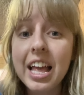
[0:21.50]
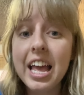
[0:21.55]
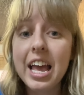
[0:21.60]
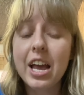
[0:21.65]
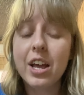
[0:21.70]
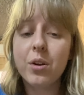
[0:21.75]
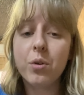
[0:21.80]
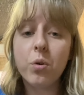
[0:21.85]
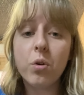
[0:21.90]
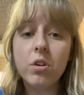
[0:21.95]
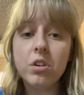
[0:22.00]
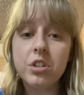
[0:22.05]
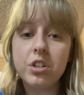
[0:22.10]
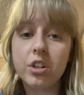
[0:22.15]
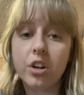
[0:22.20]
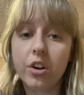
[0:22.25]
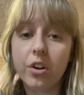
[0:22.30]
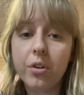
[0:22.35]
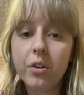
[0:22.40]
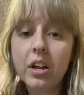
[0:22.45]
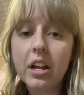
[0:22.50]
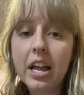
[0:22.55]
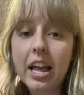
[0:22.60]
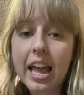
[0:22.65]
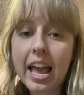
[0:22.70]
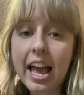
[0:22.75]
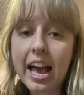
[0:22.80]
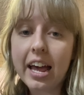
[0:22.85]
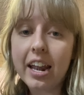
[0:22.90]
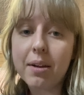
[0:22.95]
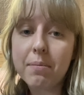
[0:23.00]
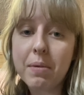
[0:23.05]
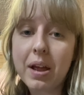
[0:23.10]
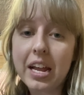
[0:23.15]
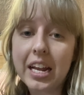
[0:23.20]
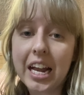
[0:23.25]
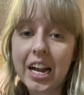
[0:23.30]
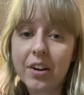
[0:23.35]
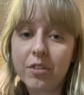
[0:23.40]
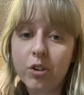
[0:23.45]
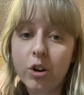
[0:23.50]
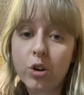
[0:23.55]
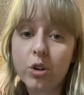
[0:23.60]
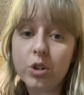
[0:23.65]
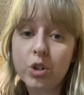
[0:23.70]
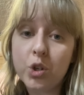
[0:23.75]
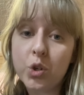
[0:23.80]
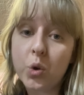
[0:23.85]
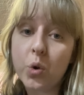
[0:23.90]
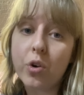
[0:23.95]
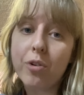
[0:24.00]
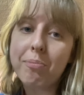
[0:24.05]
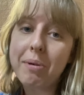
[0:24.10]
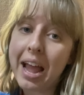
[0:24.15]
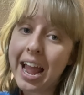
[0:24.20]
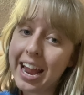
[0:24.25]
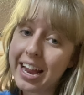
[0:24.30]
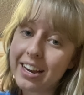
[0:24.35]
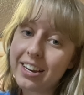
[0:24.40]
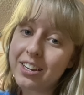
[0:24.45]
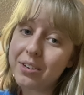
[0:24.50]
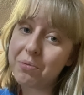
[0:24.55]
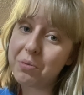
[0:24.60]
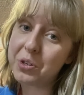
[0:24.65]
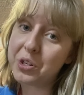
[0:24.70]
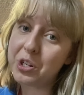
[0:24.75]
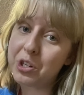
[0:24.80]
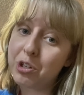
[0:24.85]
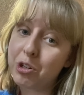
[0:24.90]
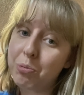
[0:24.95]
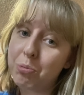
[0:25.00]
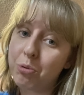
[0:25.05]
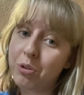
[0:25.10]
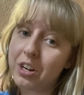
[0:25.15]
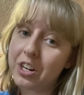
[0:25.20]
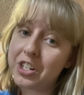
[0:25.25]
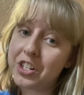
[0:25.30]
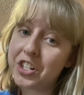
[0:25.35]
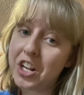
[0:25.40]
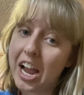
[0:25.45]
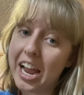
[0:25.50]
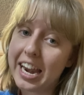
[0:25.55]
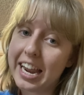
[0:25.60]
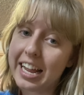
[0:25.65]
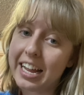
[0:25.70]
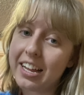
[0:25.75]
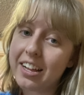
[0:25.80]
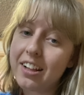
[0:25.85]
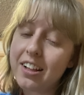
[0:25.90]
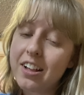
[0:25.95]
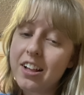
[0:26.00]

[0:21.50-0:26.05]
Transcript: and also how to make our own chalk paint, which is super exciting.